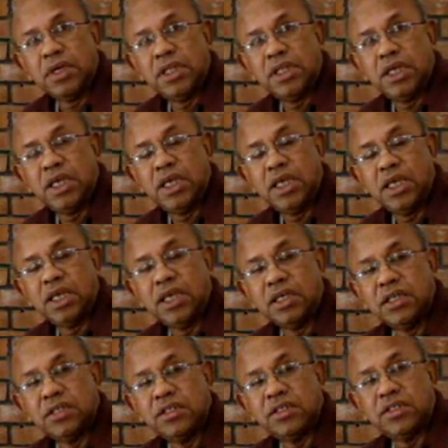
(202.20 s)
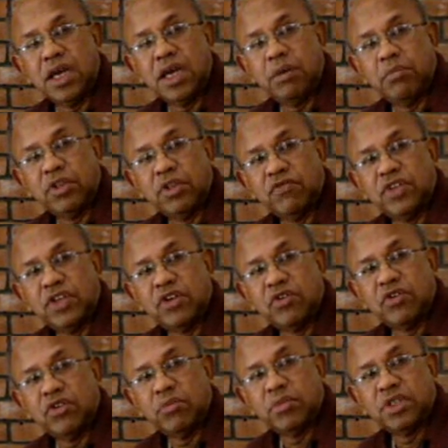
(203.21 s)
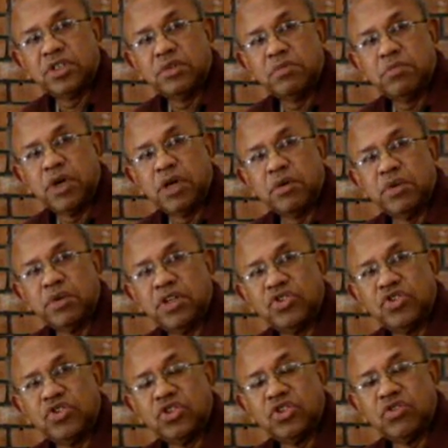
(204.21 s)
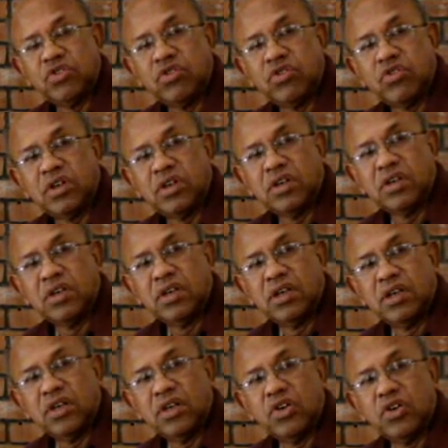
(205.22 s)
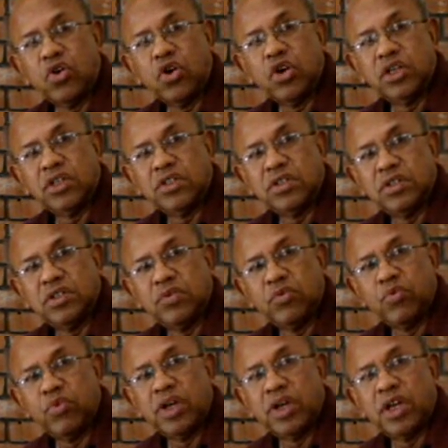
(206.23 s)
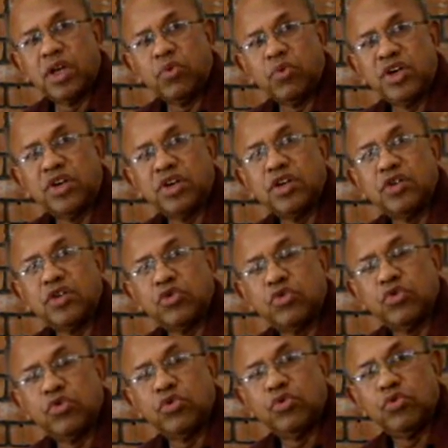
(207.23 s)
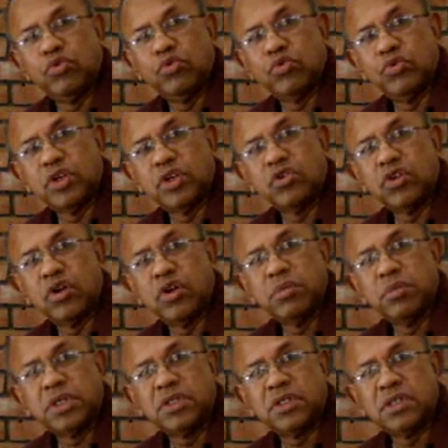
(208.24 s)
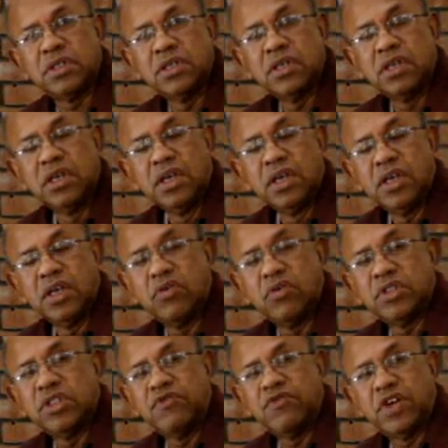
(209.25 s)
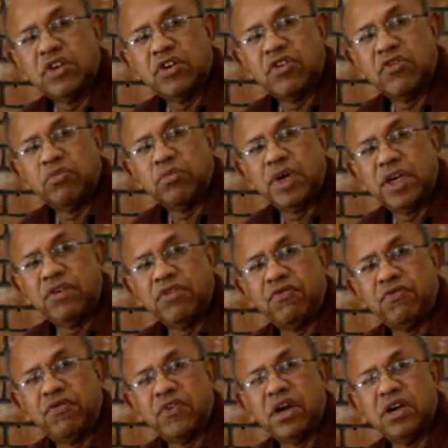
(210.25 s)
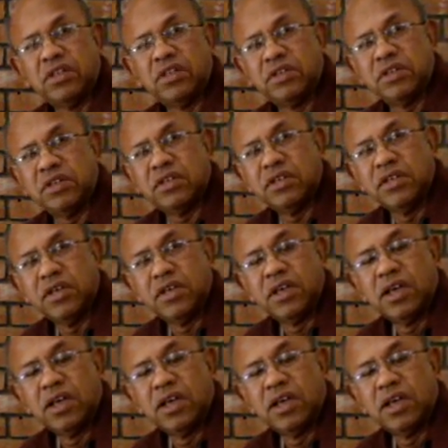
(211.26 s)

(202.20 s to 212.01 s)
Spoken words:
But the chairman of the economics department in Chittagong College, where I intended to do economics, he was a friend of my father,